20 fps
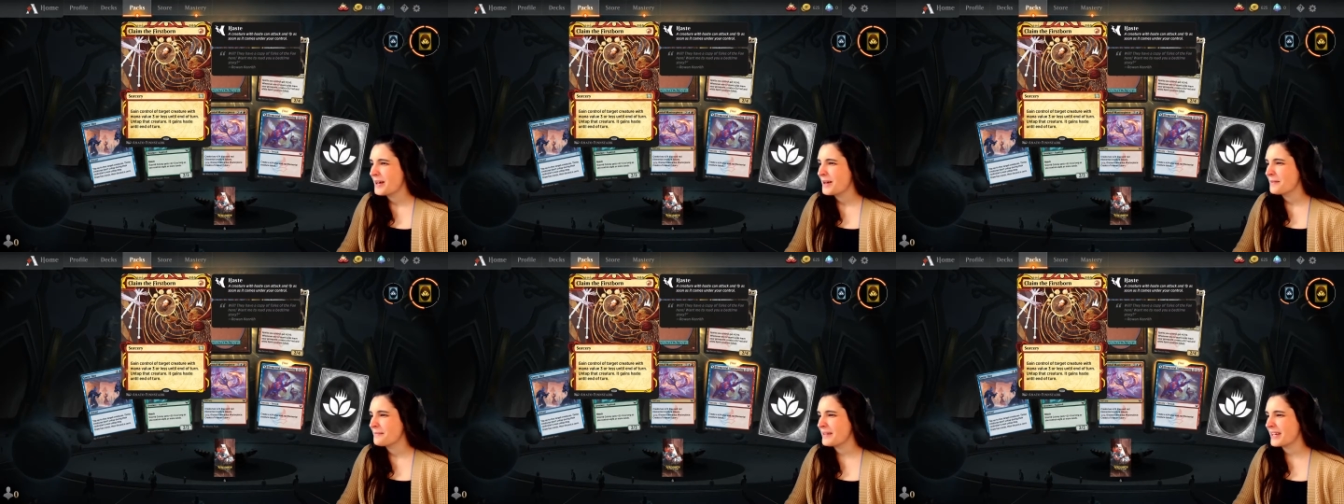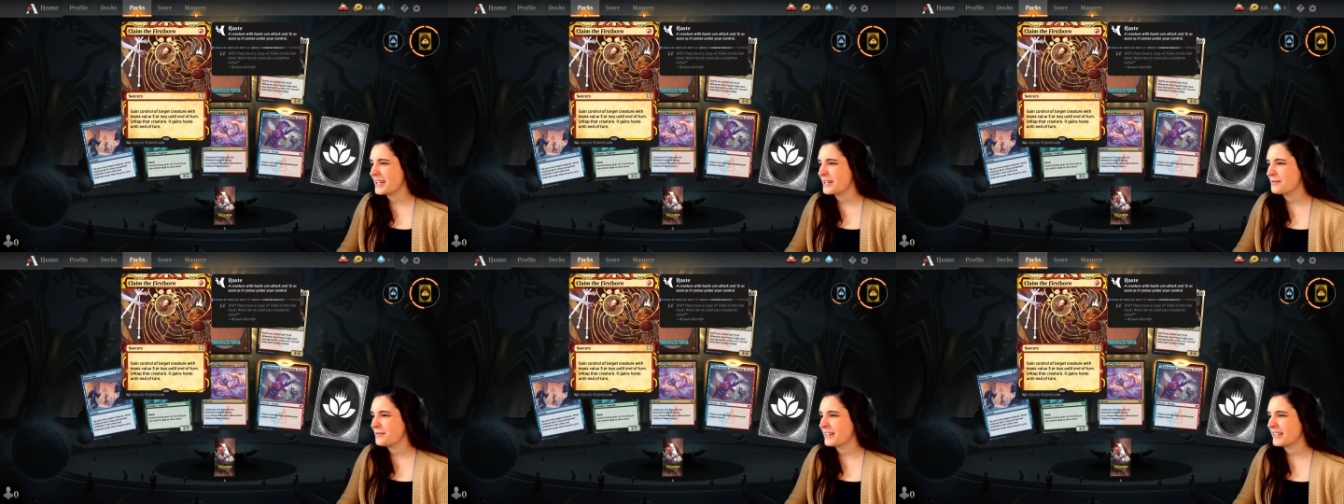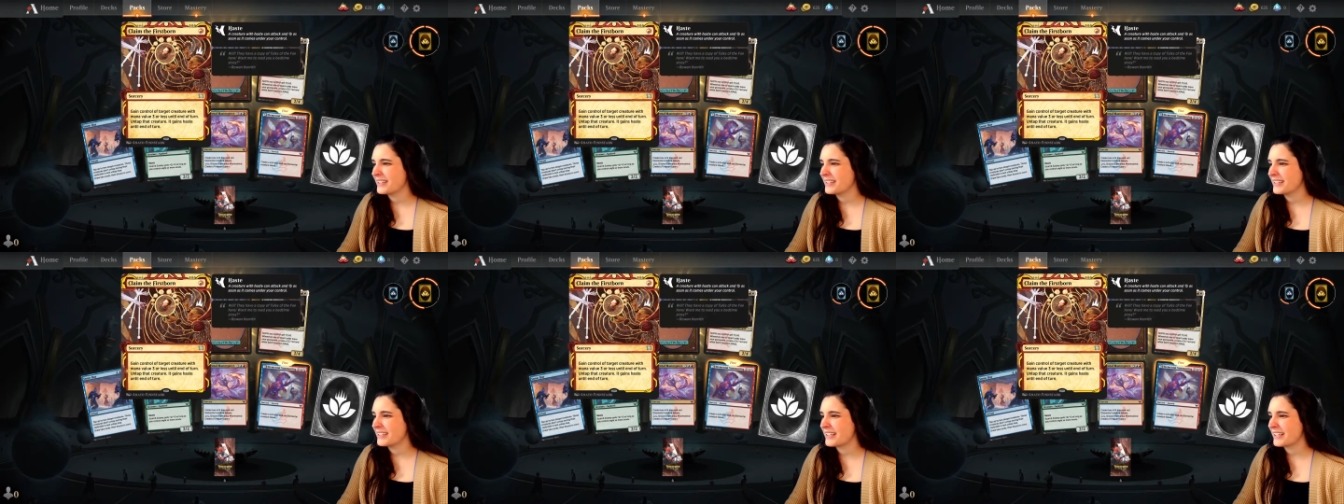Pay
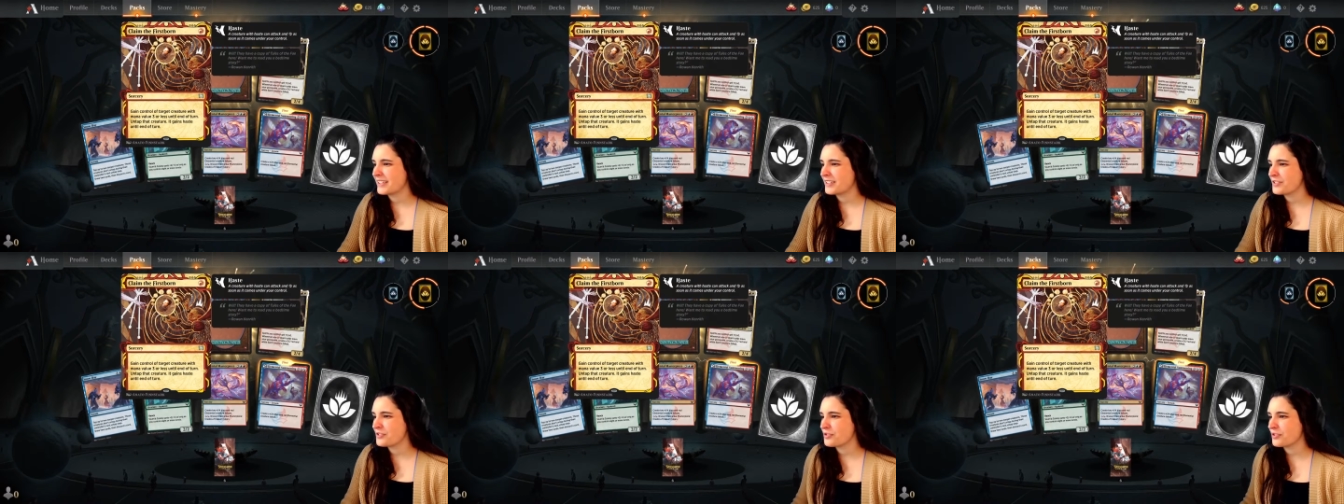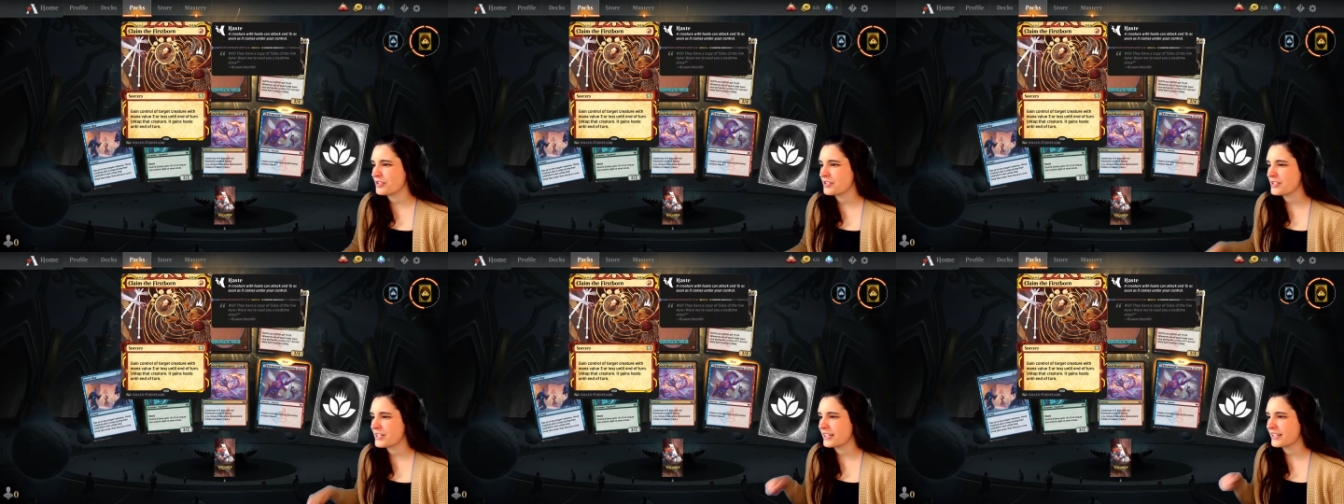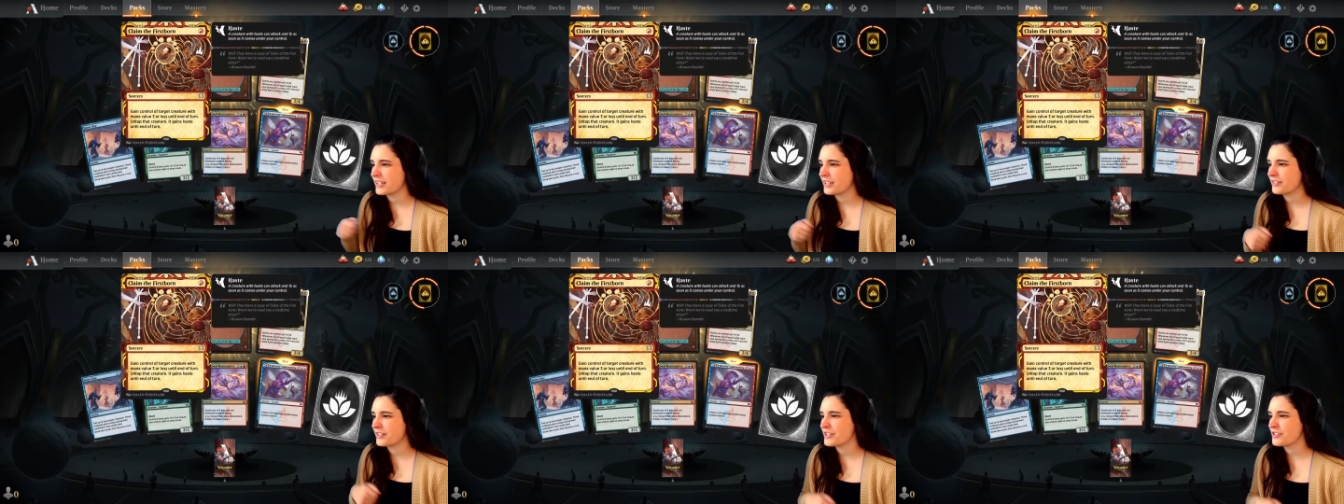1, gain control of
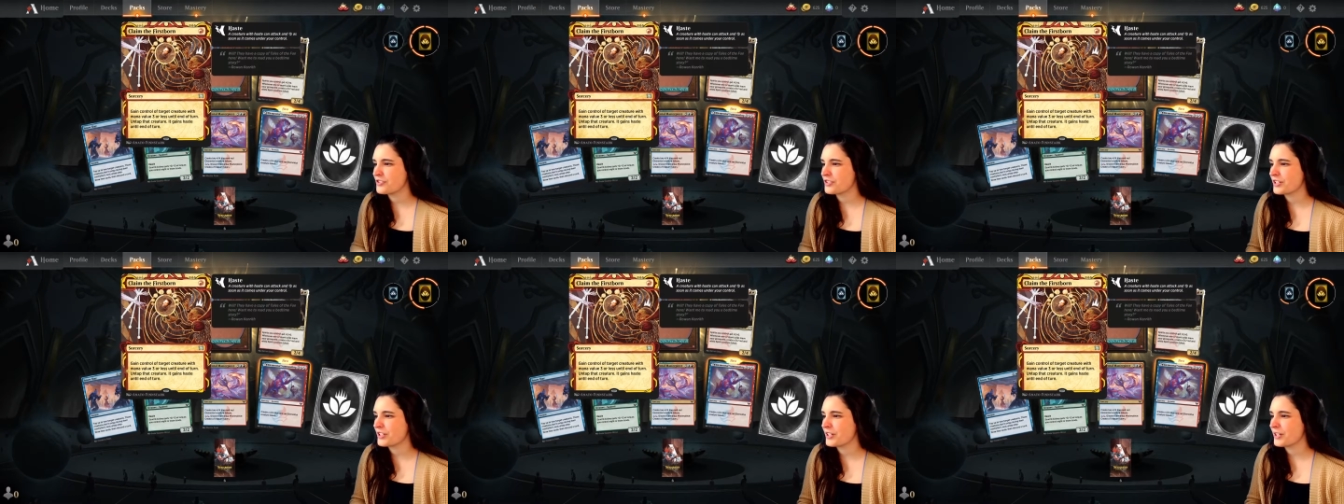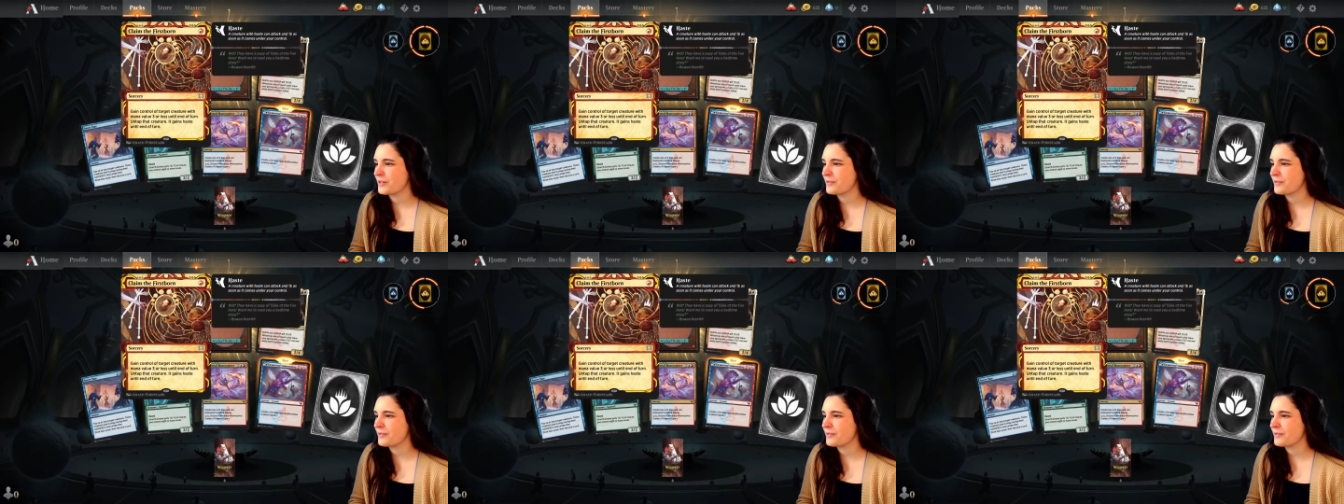target creature